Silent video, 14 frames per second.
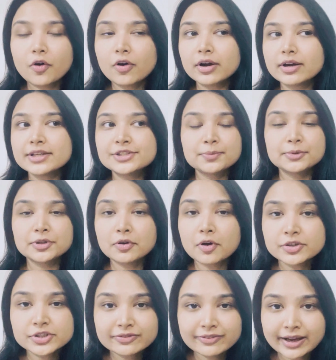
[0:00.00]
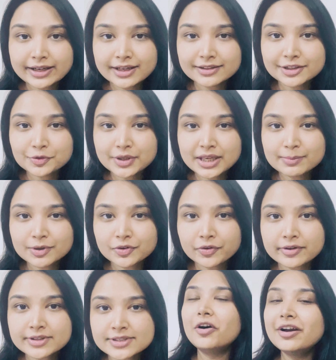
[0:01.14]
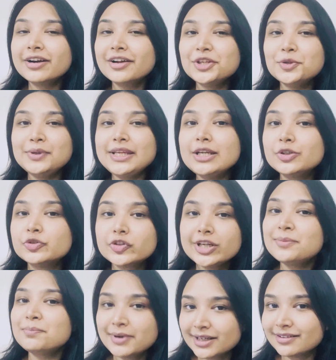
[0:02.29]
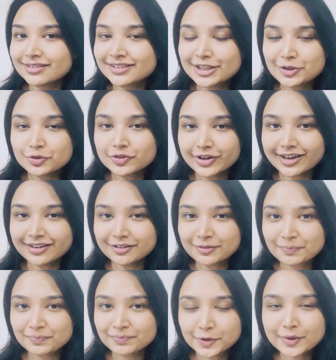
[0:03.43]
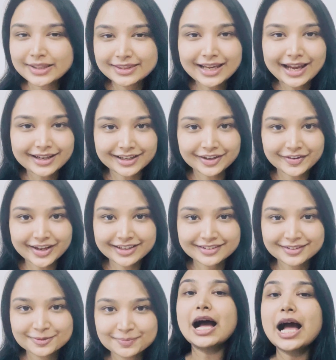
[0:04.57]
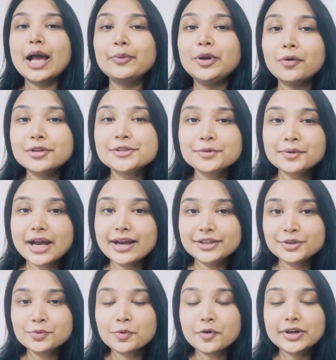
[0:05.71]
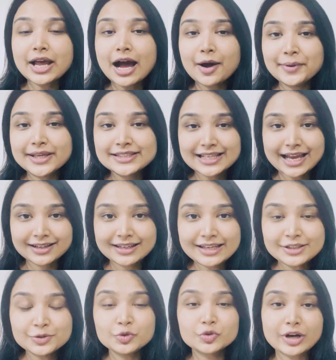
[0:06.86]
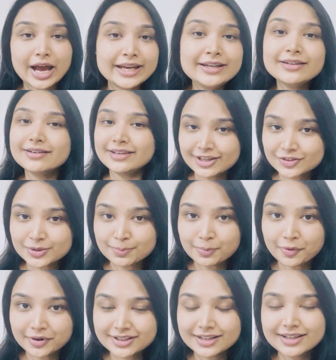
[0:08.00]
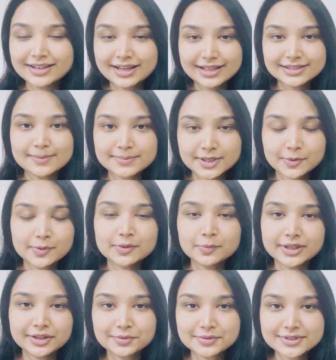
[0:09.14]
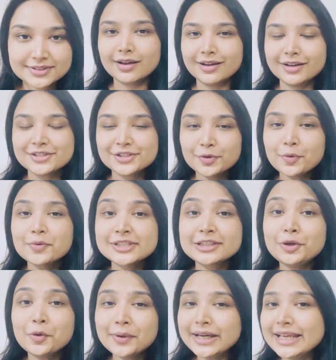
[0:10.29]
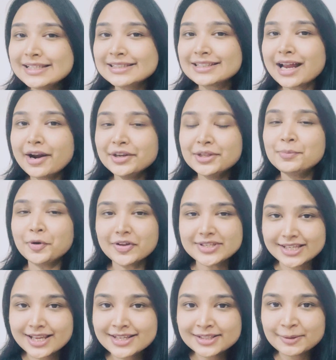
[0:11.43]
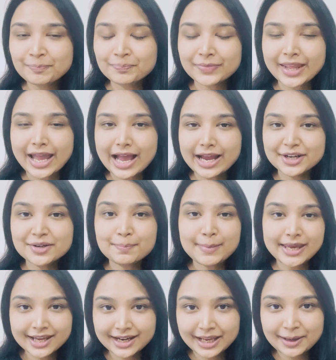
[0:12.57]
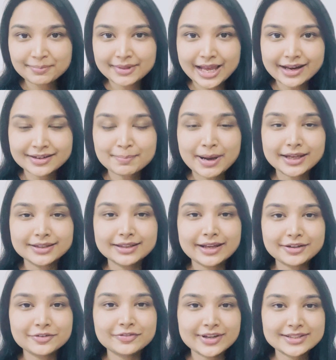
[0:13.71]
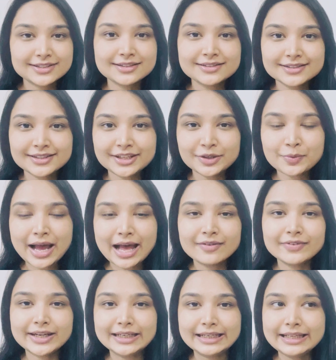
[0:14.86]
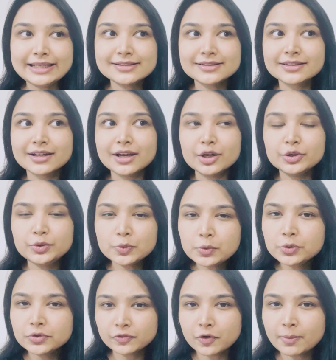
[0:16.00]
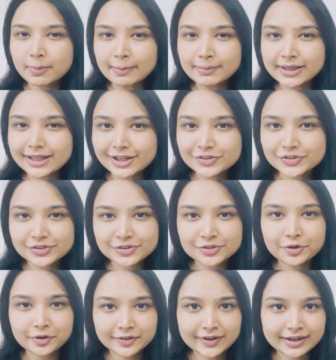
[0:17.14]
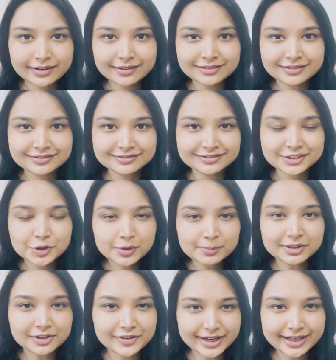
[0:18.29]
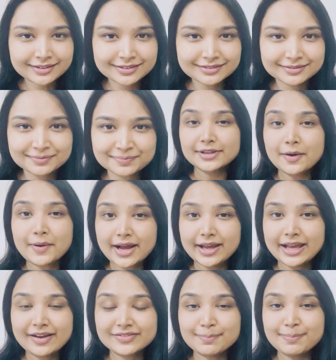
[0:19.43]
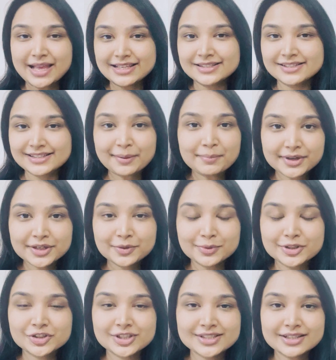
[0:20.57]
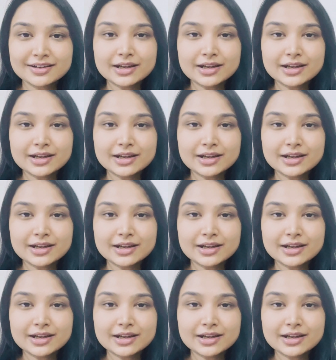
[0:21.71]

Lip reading: or a histopathologic finding that you came across, or a unique treatment that you tried. You get the idea, right? I will also guide you on how exactly to write a case report in subsequent videos. So slowly start the process and make an aim that by the end of residency, you have at least 2 to 4 publications to your credit. Doable, right? Now I have the best segment, which is a